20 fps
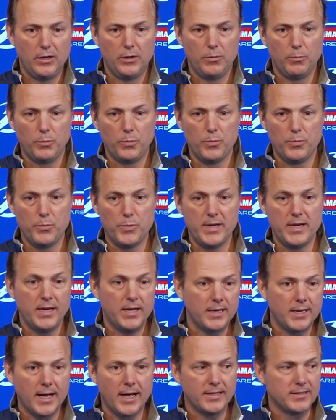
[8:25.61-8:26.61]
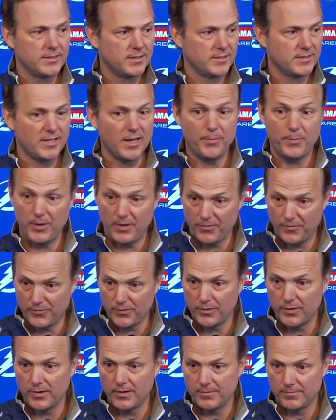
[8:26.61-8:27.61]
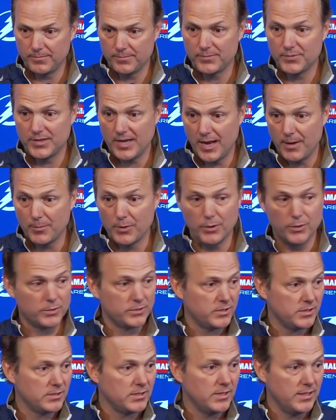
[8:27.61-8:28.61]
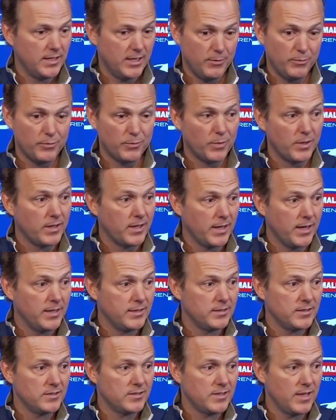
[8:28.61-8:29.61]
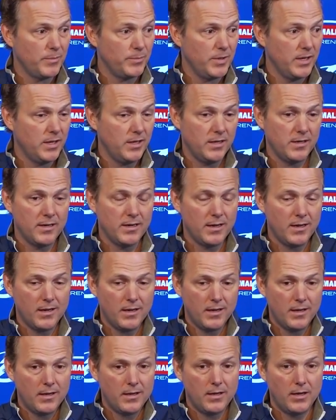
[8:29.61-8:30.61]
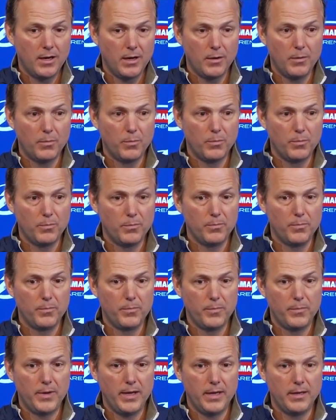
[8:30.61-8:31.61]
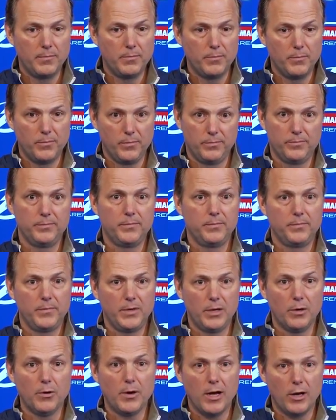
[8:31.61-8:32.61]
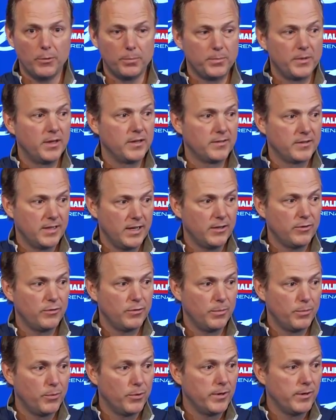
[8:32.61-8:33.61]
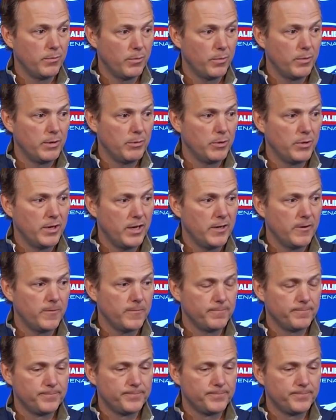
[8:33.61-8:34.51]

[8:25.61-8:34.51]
we need guys to step in for the Stamkoses, and he was one of the guys that stepped in and you know, helped us get to a point where we were now.